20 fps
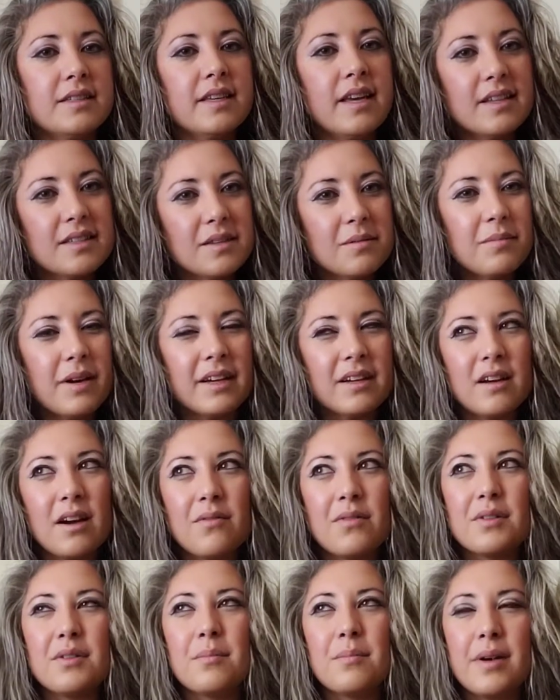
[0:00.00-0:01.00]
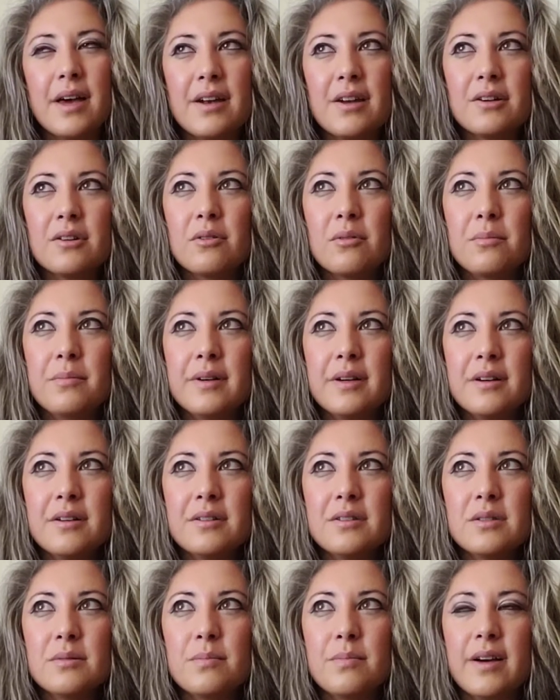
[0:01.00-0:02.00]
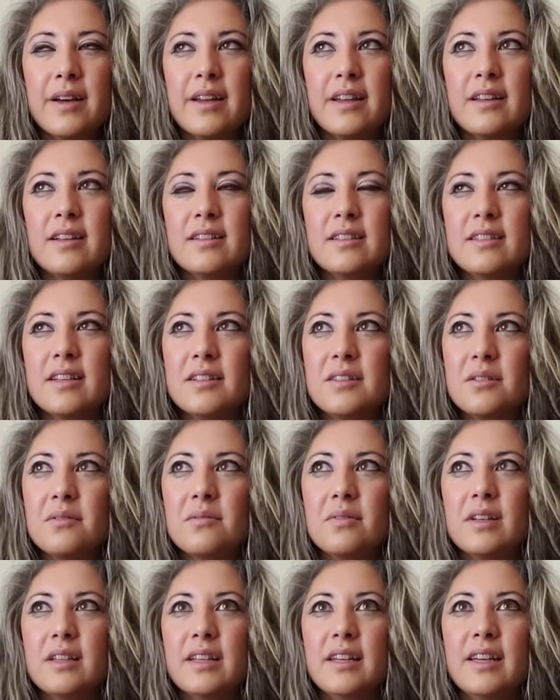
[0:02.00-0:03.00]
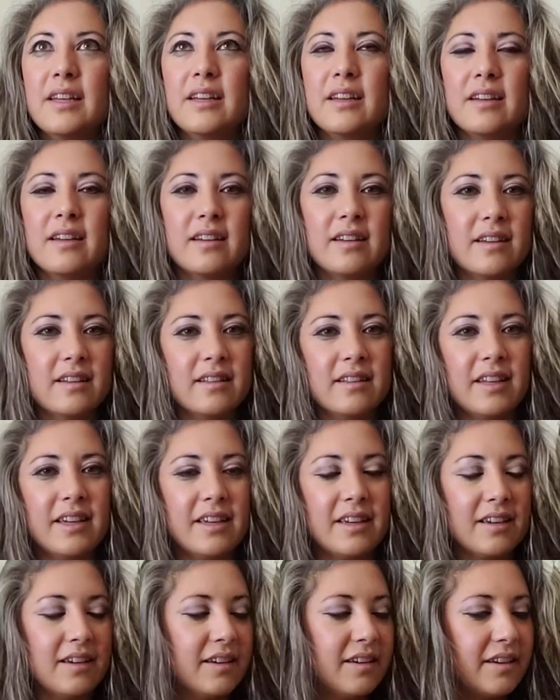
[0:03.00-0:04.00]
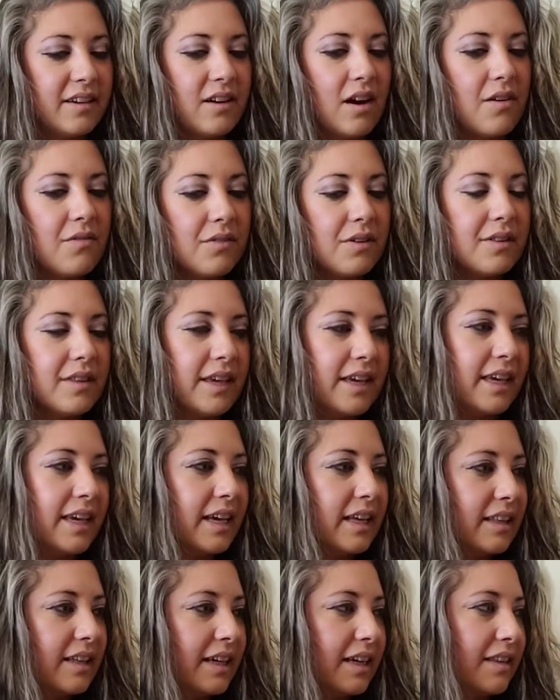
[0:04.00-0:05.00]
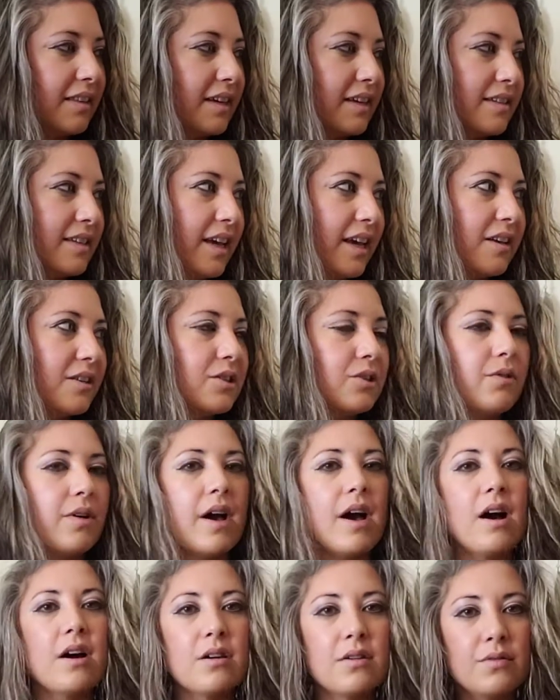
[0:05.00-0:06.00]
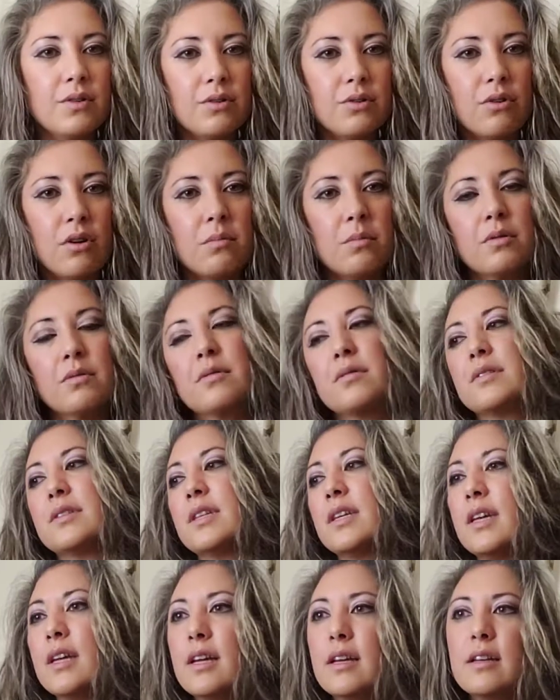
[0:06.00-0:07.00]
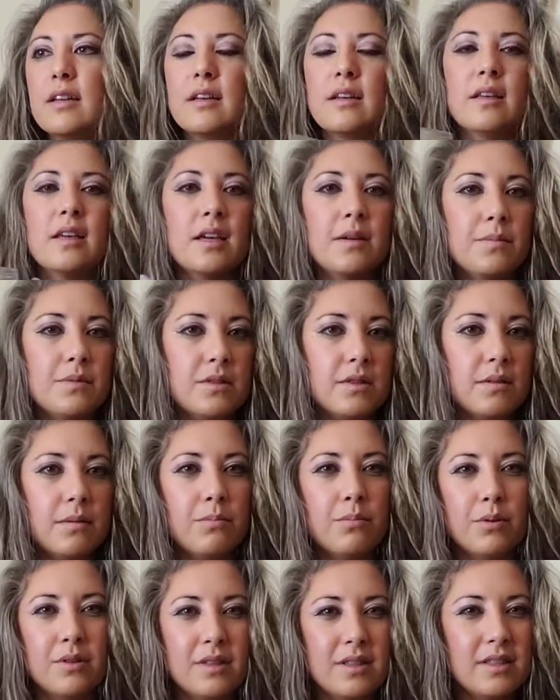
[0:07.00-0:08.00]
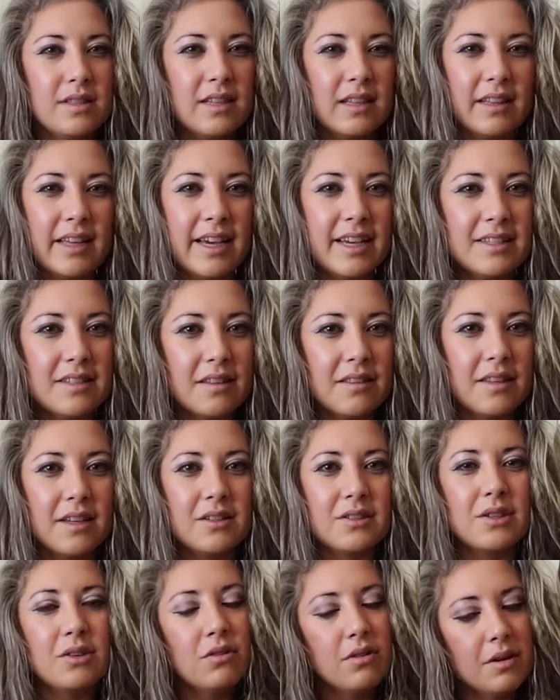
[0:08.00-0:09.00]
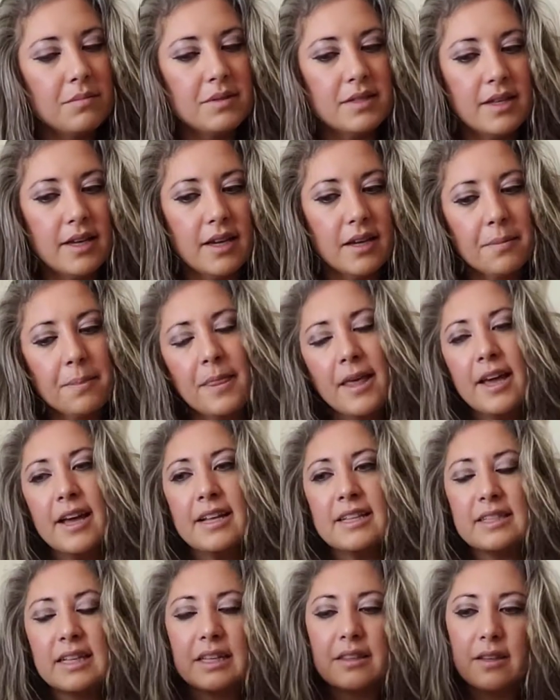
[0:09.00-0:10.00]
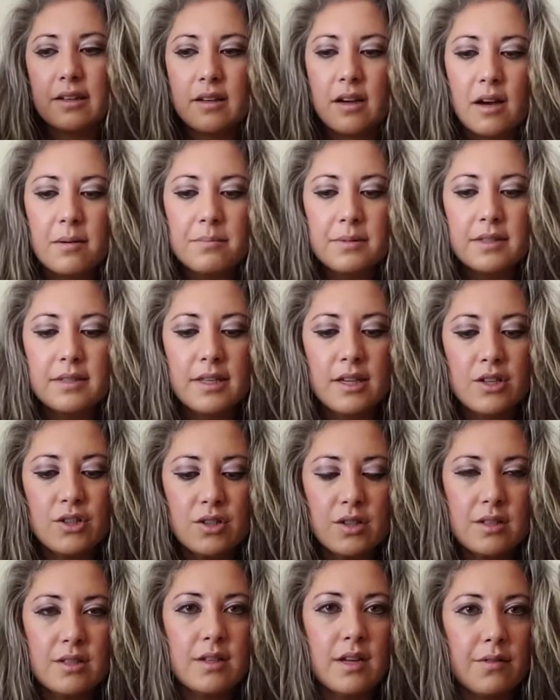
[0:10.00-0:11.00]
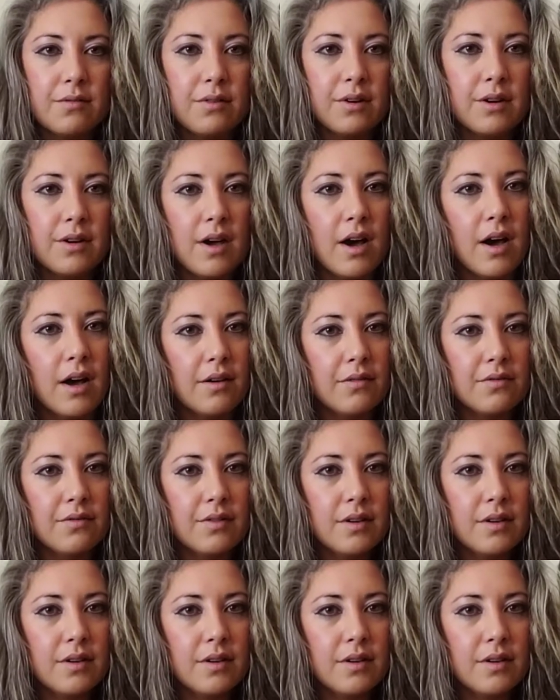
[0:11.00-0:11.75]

Yes, it might cover the medical bills, but does it really cover the healing that takes you out of your normal routine and it puts delays on things? You know what I'm saying? It's like the compensation is never enough.